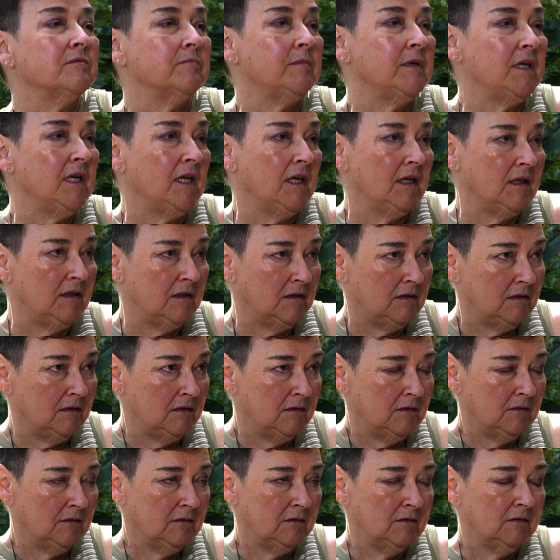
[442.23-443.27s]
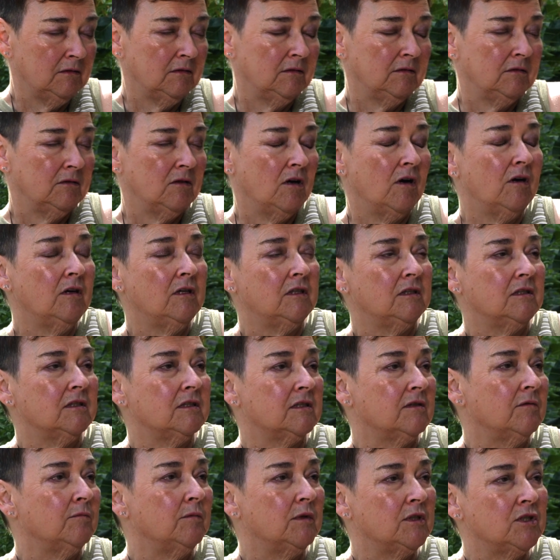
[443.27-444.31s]
being
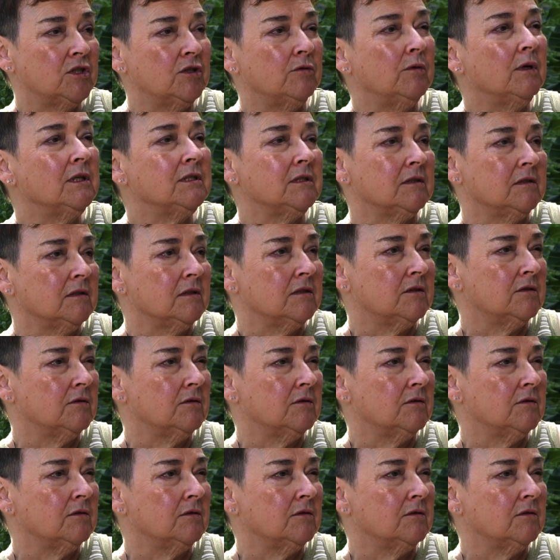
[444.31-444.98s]
honest and when she wasn't.